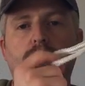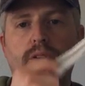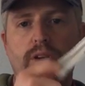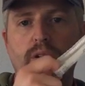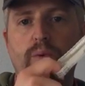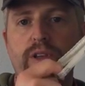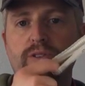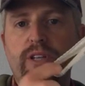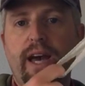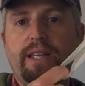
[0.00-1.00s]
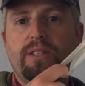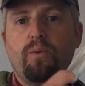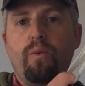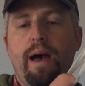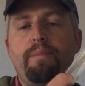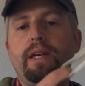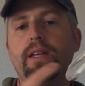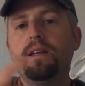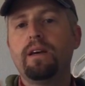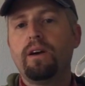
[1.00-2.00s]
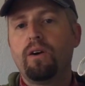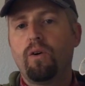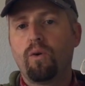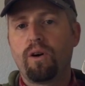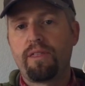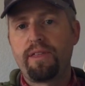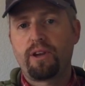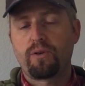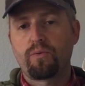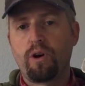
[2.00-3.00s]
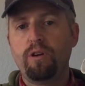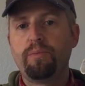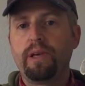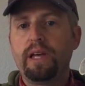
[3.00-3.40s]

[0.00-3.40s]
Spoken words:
you know, when you're tying to webbing or a thicker rope.